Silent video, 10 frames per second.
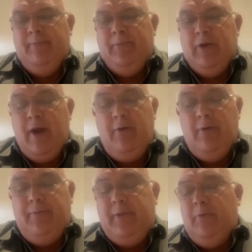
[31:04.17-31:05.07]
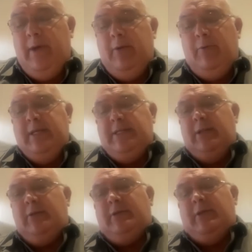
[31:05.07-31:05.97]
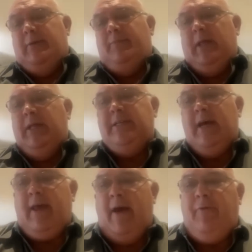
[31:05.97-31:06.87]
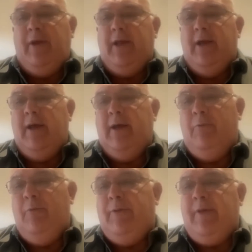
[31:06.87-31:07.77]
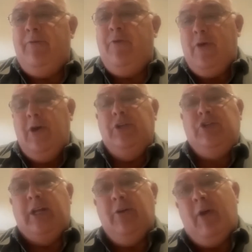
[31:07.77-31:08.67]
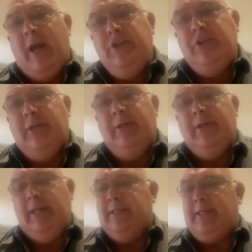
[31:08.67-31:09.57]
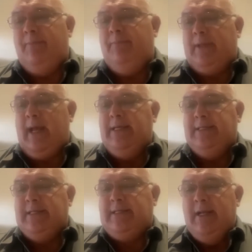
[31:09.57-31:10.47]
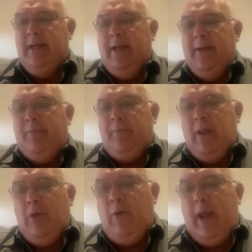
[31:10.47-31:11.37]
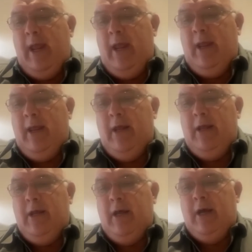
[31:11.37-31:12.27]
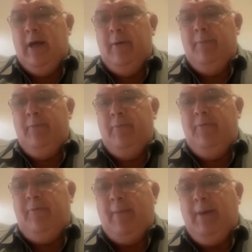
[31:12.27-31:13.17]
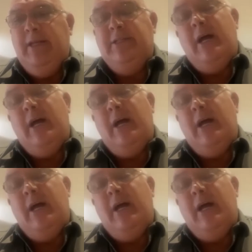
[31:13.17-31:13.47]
You know, we sit in South Africa with the third generation in some cases where families